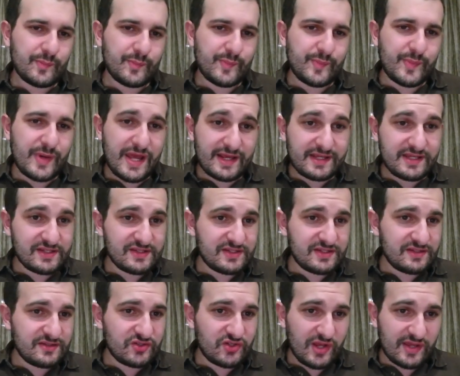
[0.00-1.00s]
black
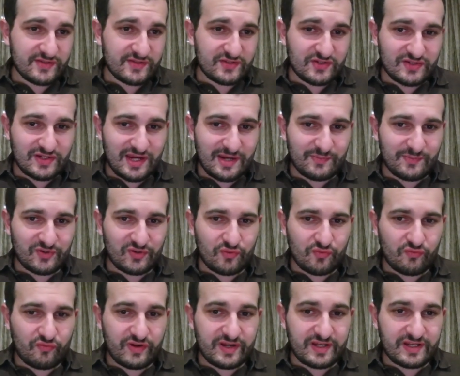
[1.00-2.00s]
is just in time
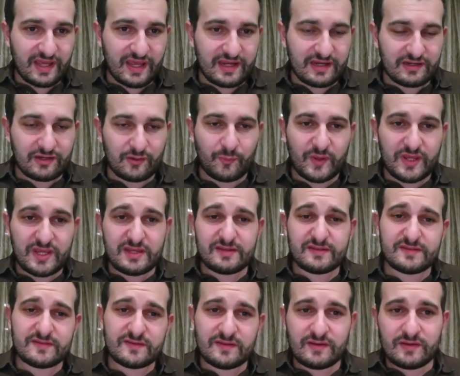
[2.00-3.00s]
to regain the
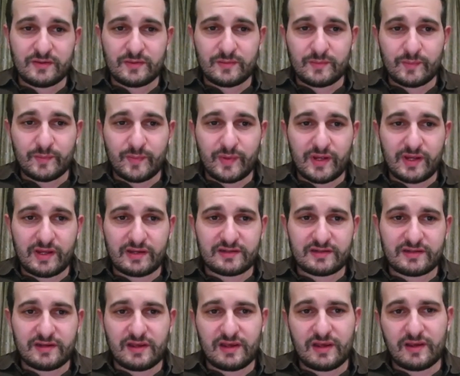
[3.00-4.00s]
piece, but
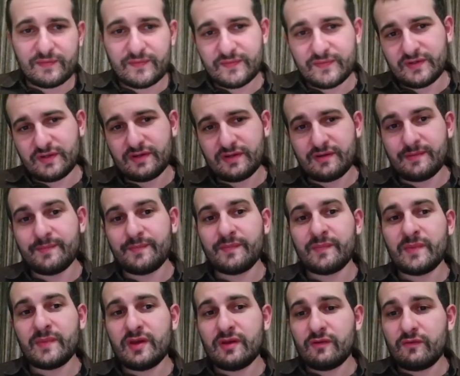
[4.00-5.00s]
after
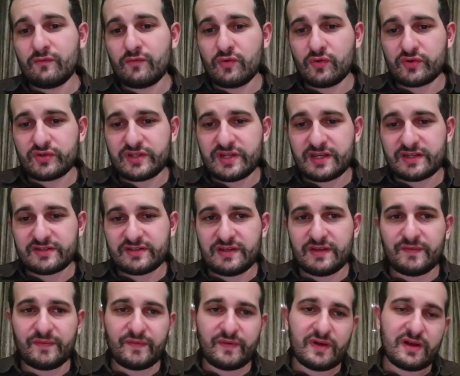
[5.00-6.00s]
rook takes
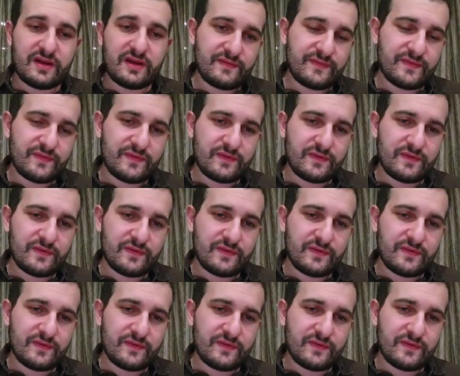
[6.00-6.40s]
d5,